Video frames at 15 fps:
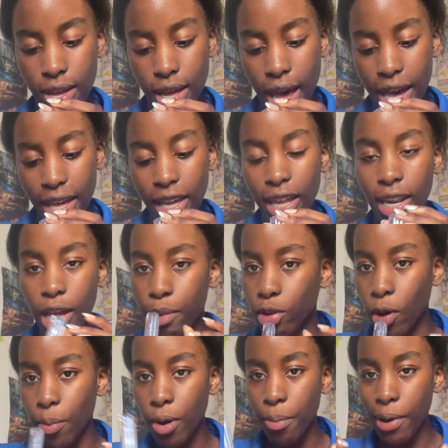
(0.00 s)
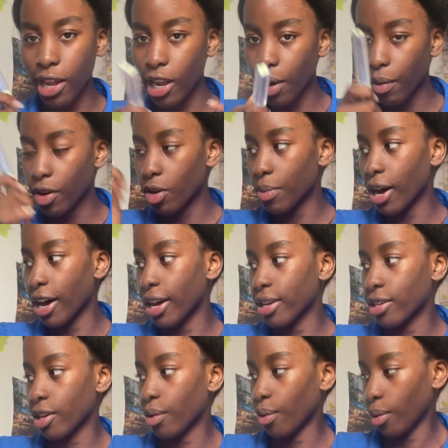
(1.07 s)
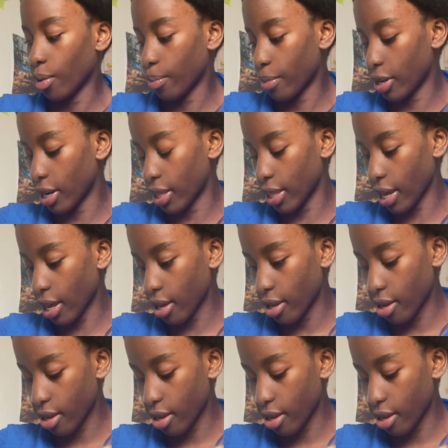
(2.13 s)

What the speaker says: actually a lip topper, but I like wearing it on my eyes, so put it in there.